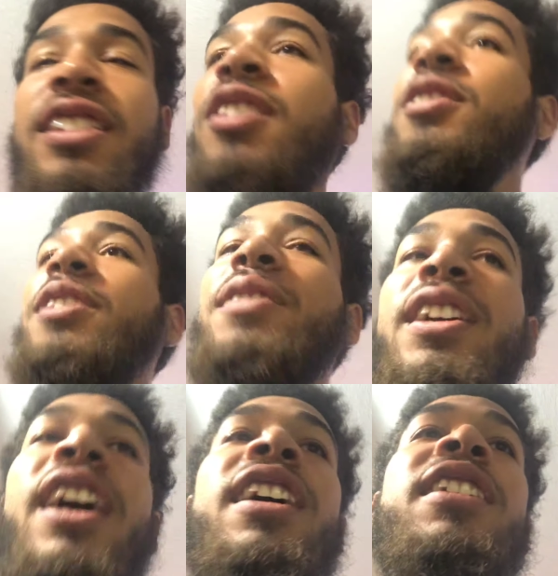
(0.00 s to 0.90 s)
don't even
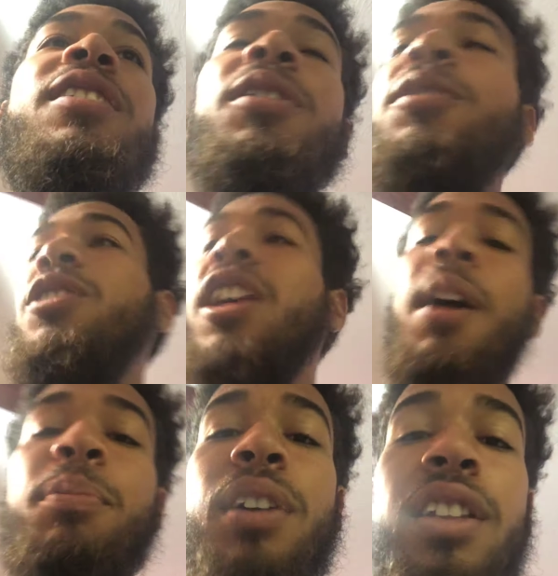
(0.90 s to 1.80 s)
care, or
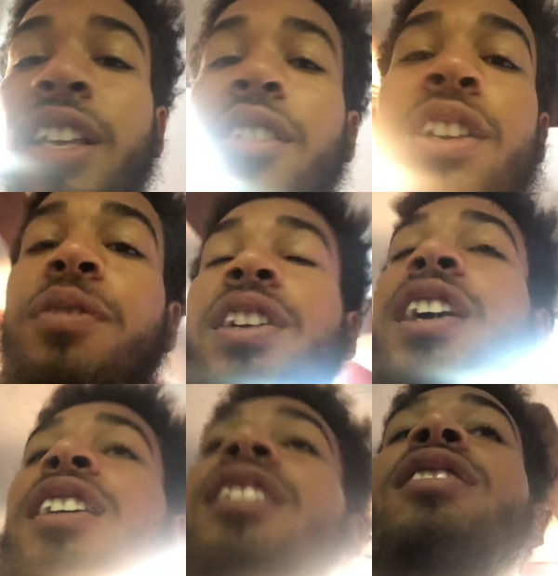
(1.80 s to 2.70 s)
shopping and they don't even
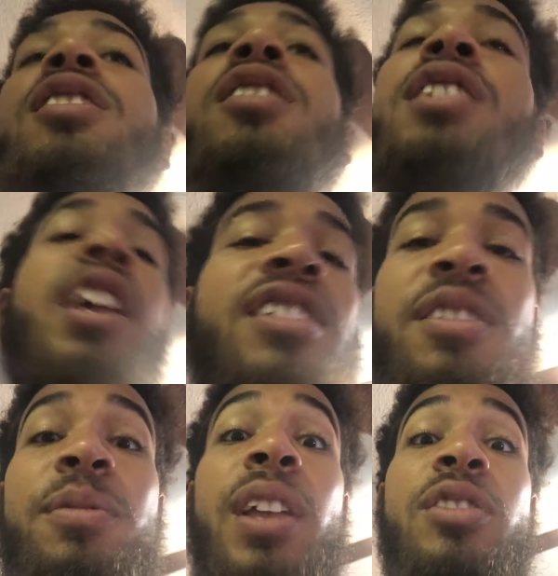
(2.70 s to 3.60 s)
care, and
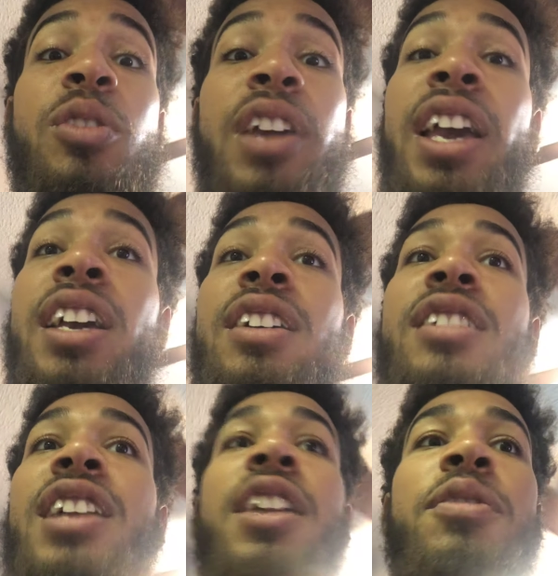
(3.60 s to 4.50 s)
that's okay.
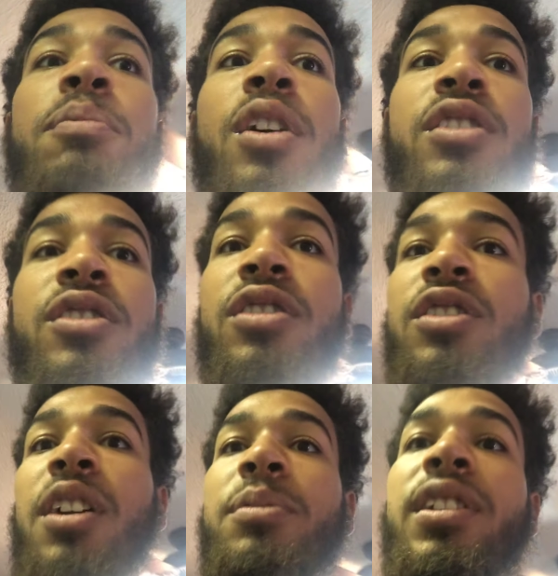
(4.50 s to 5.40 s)
It's not even personal. You
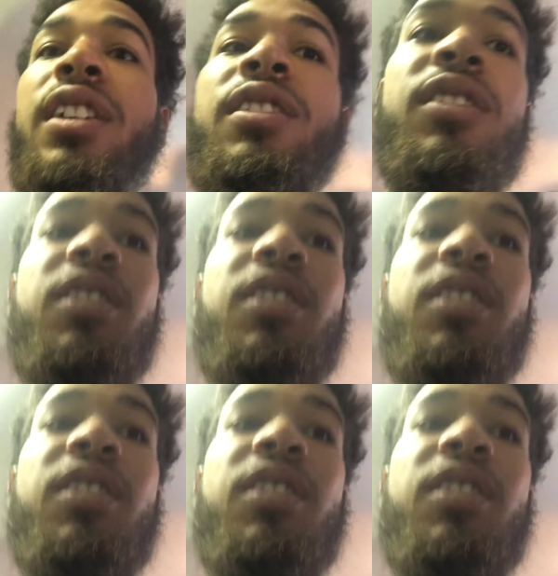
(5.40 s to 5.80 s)
know what I'm saying?